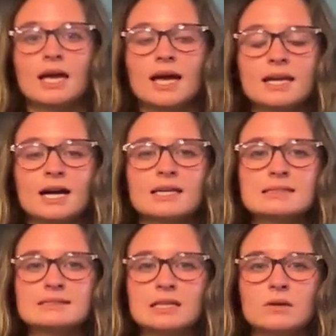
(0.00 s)
and kind of
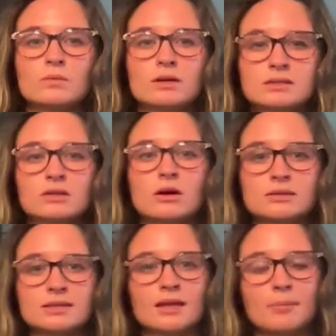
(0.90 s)
see what's
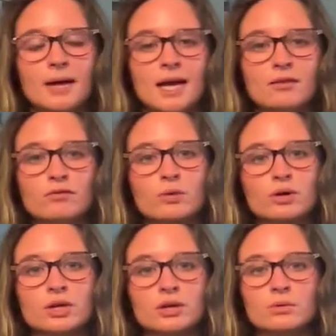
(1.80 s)
causing the pain for
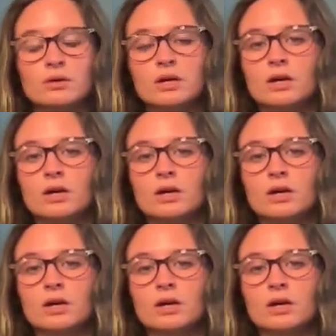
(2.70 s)
you.